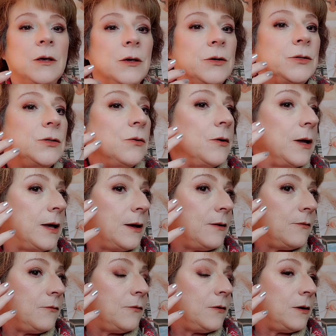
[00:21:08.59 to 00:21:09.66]
So I
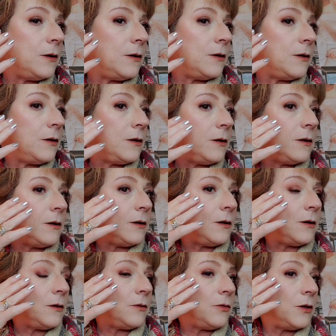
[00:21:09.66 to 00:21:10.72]
have
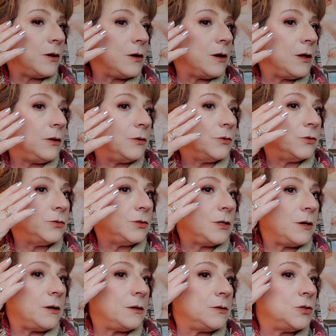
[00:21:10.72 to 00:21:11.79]
the colors,
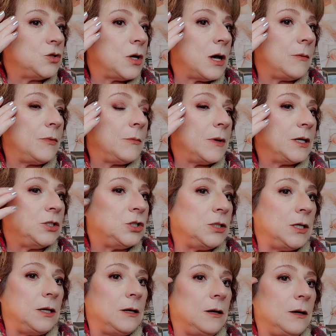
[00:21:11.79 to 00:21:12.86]
top of my
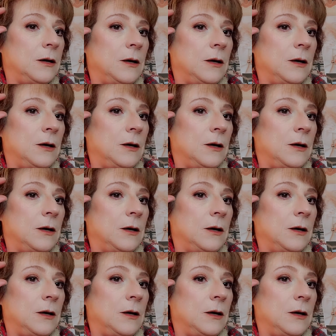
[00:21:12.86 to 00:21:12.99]
cheek,